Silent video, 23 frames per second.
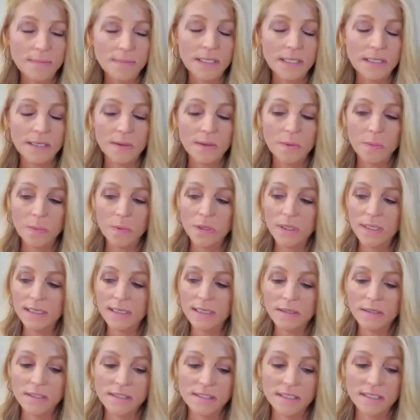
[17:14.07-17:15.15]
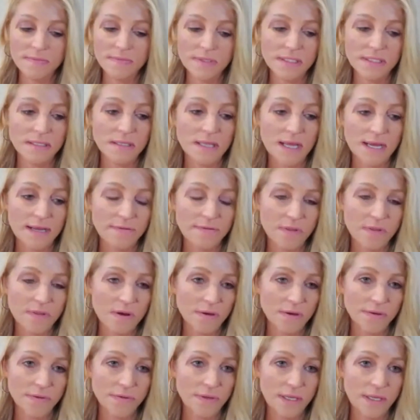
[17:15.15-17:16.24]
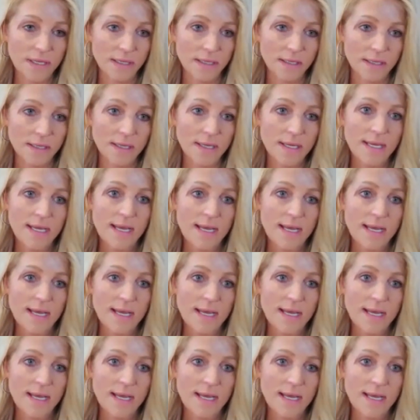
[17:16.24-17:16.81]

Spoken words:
I mean, working on ourselves is a lifelong thing.